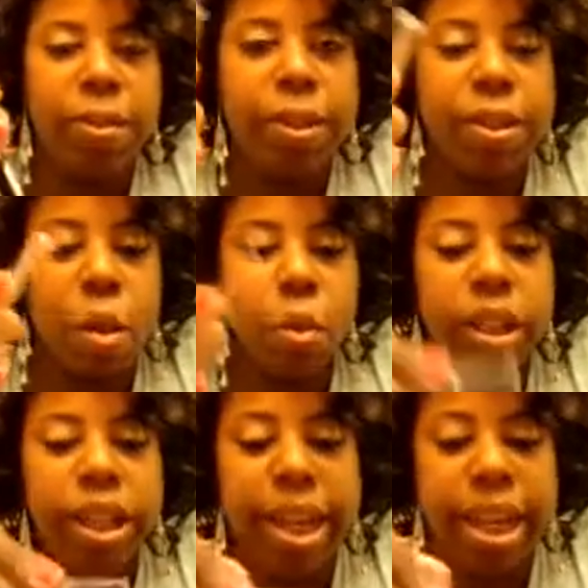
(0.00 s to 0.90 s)
This was
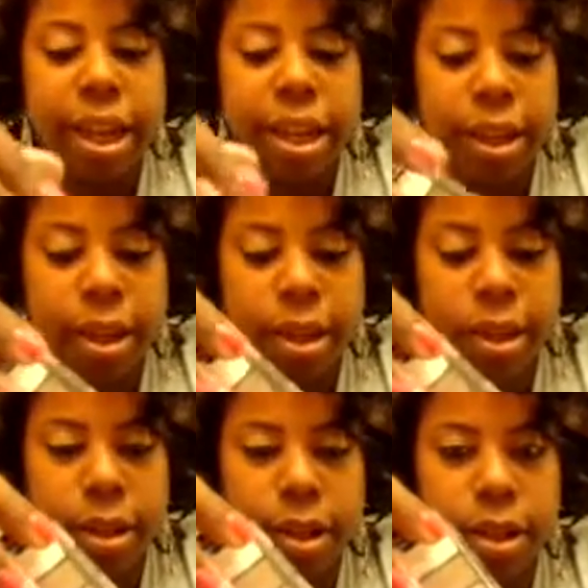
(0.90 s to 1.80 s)
only
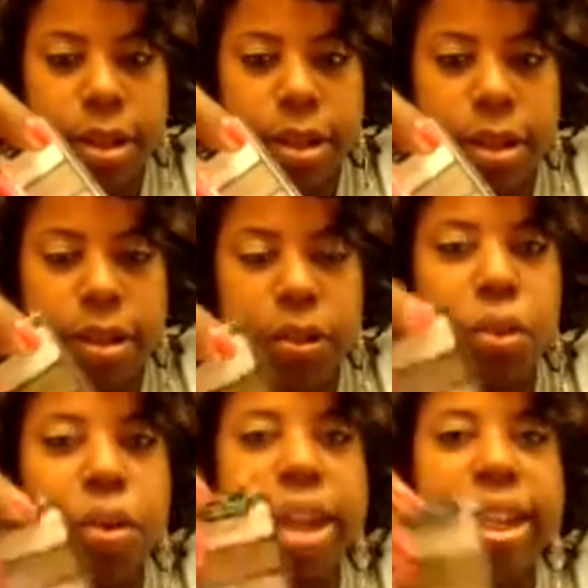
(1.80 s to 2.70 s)

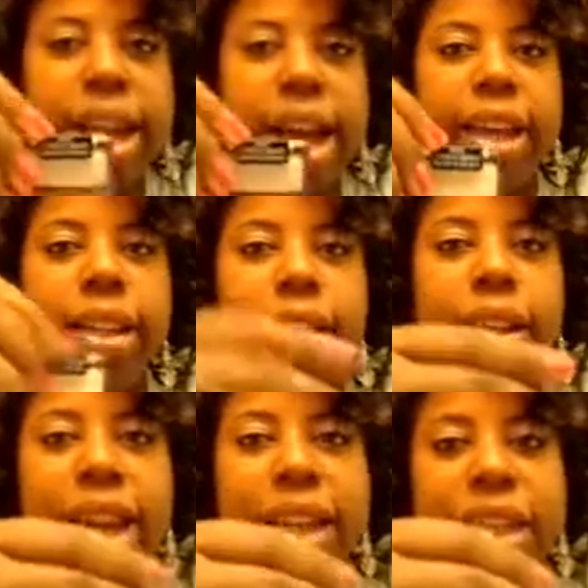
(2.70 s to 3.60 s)
$2.99
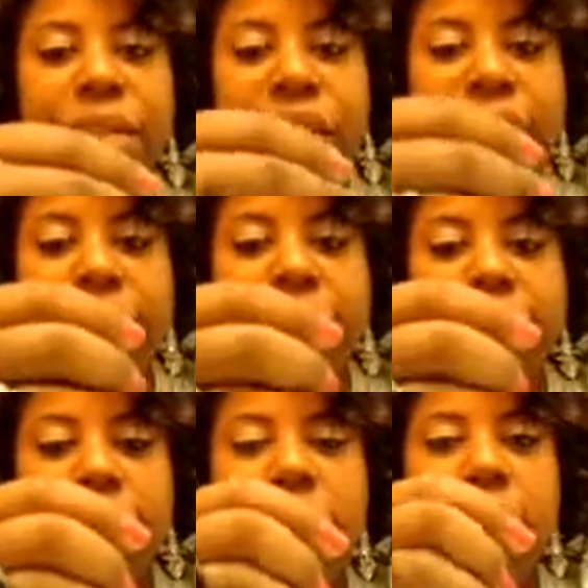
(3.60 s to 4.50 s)
at
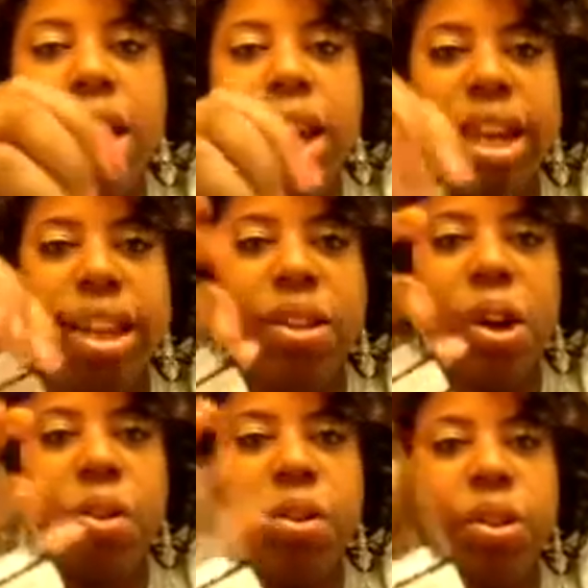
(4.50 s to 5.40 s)
CVS, and
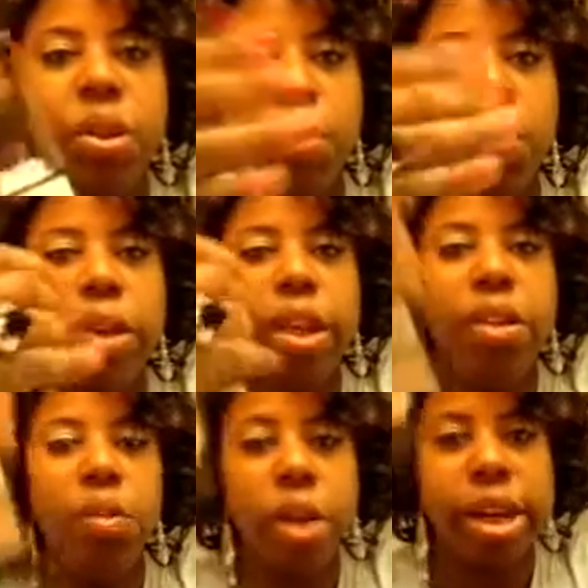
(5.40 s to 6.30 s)
it's also
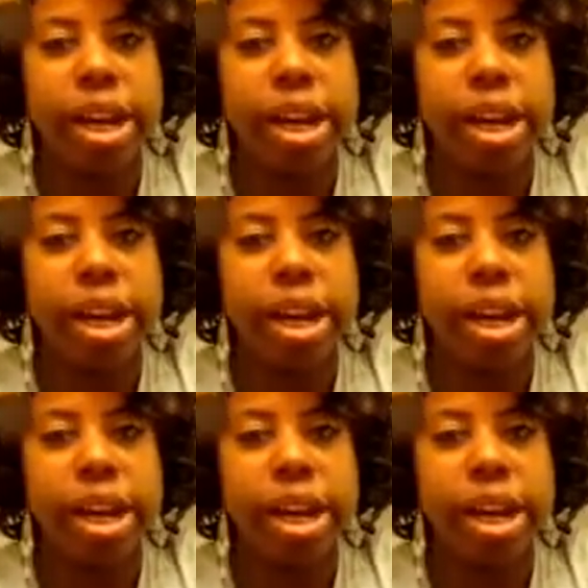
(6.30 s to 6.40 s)
either